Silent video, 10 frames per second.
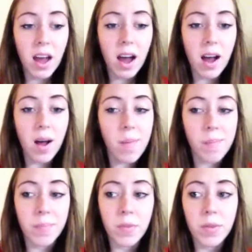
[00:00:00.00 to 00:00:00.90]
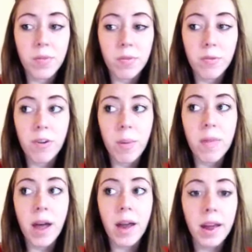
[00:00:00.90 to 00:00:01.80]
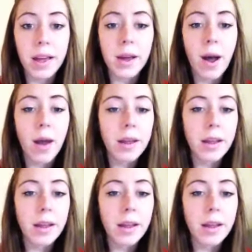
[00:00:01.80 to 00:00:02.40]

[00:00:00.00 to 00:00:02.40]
From that, I kind of